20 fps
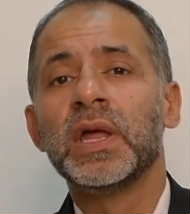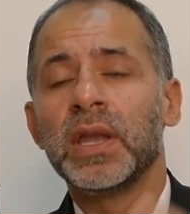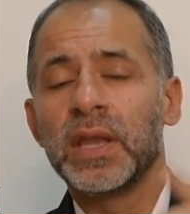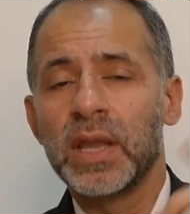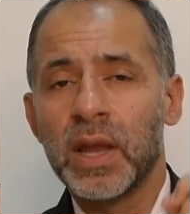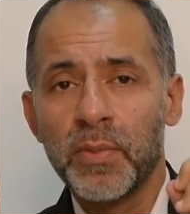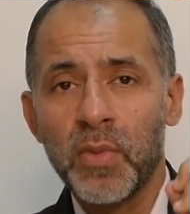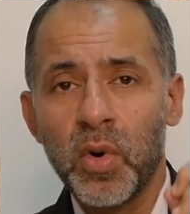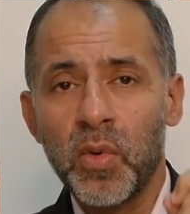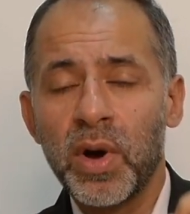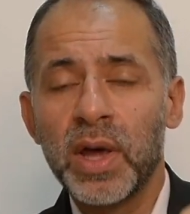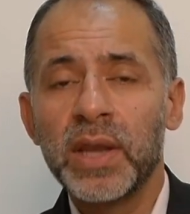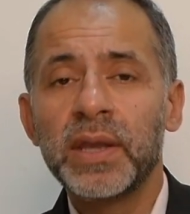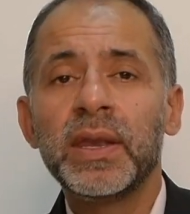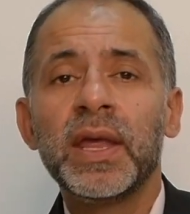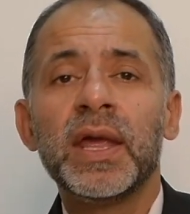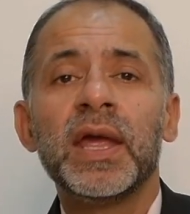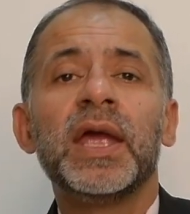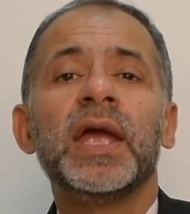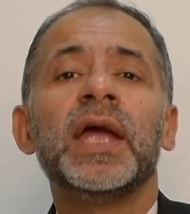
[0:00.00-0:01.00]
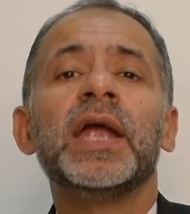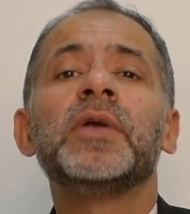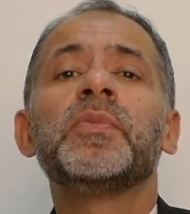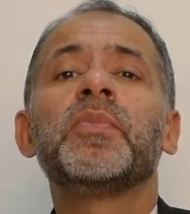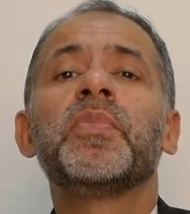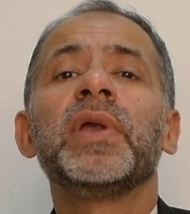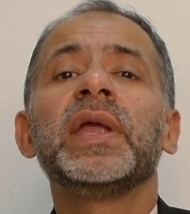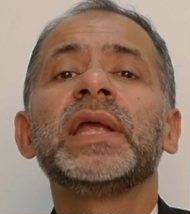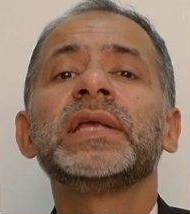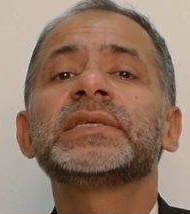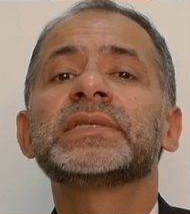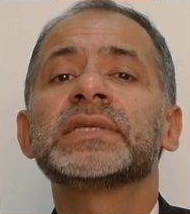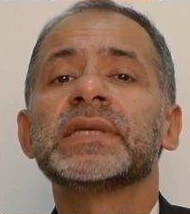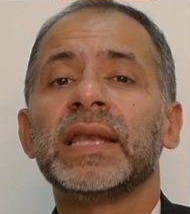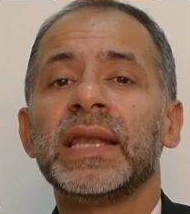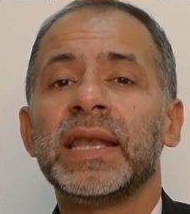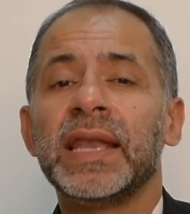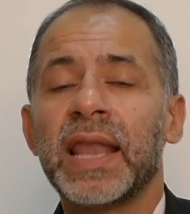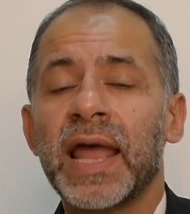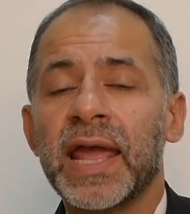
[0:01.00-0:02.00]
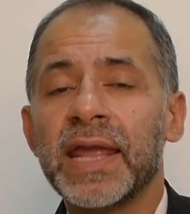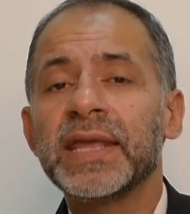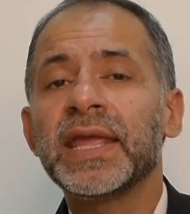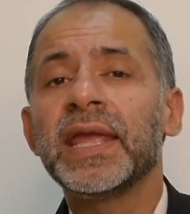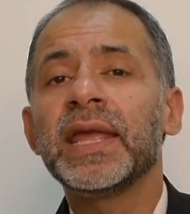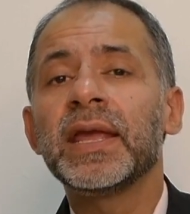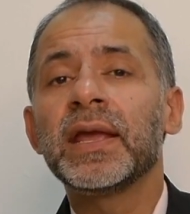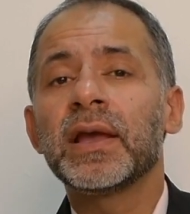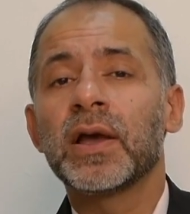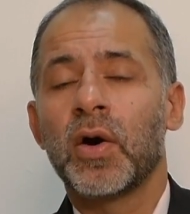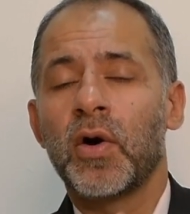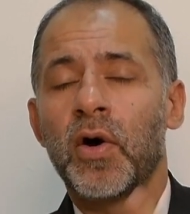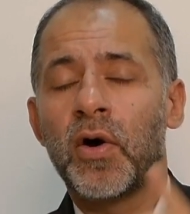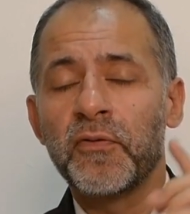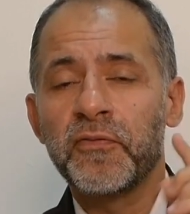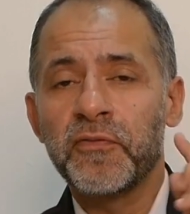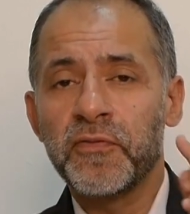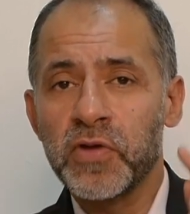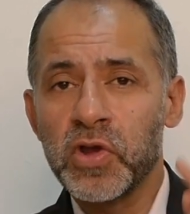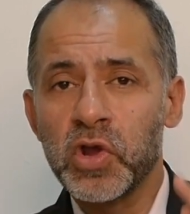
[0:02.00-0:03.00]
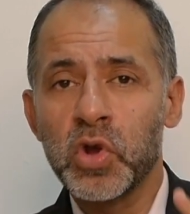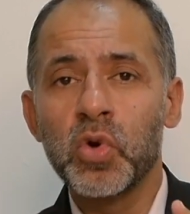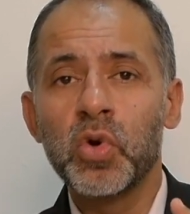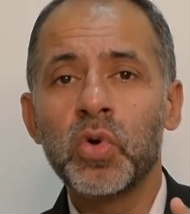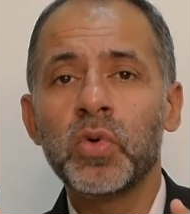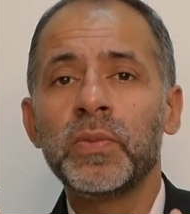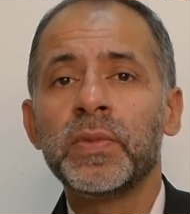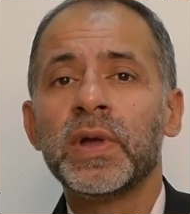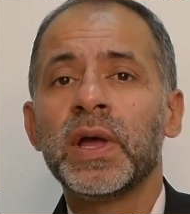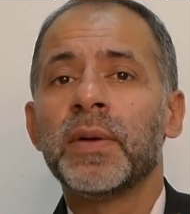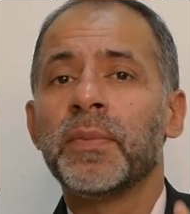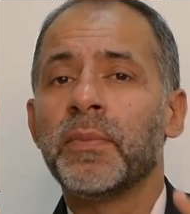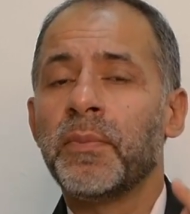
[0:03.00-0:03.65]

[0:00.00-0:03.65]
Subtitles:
Number one, it brings liking of you